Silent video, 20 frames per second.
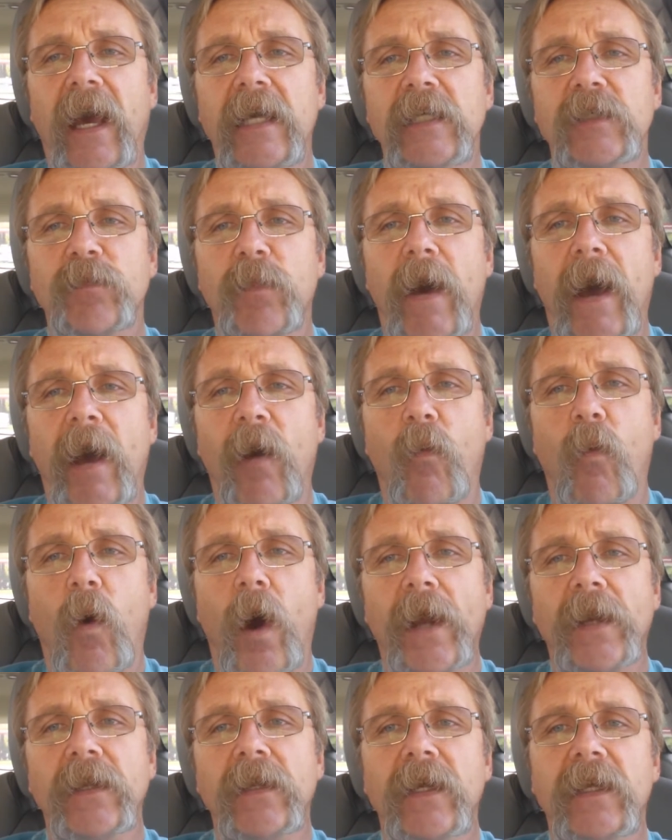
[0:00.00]
as part
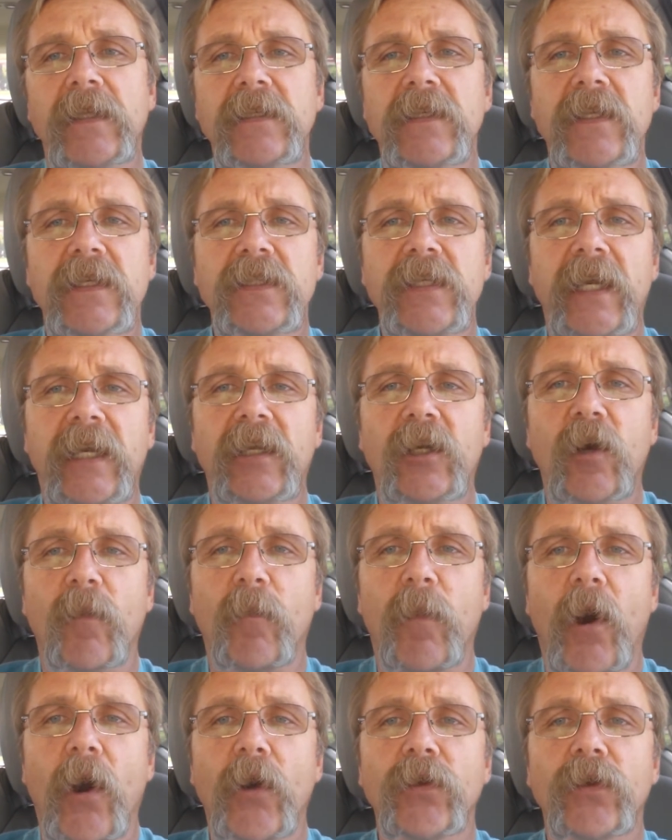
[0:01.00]
one, and the second
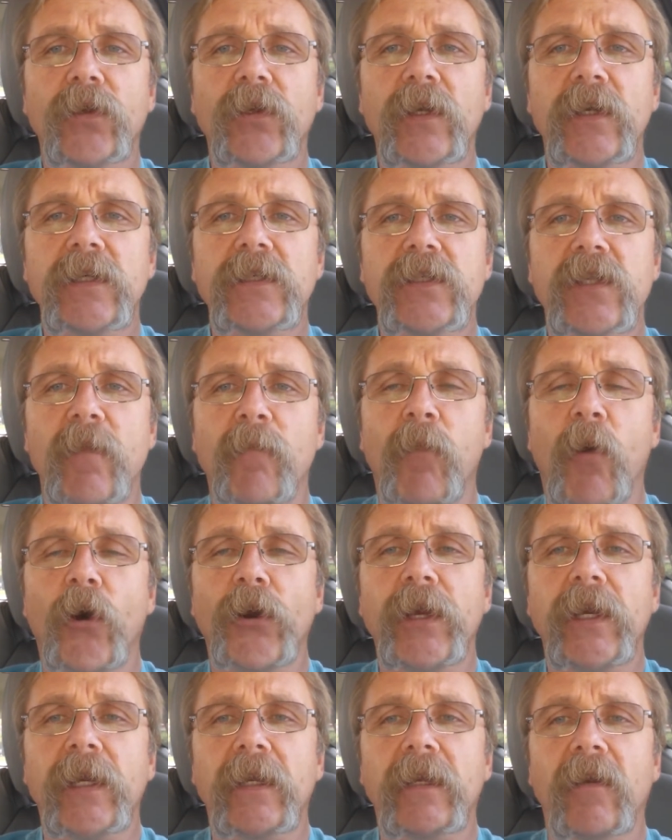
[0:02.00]
component is the
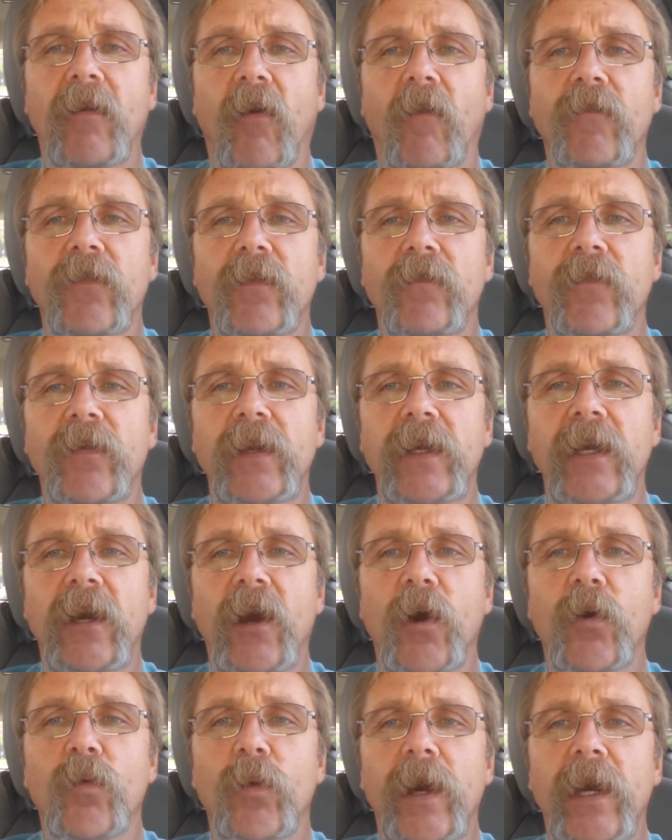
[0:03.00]
body of the
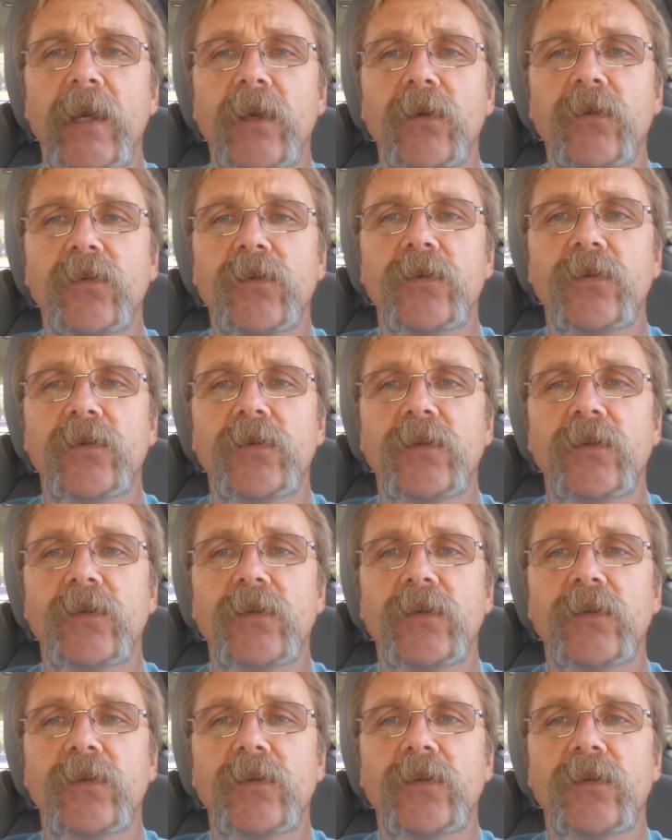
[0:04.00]
video where you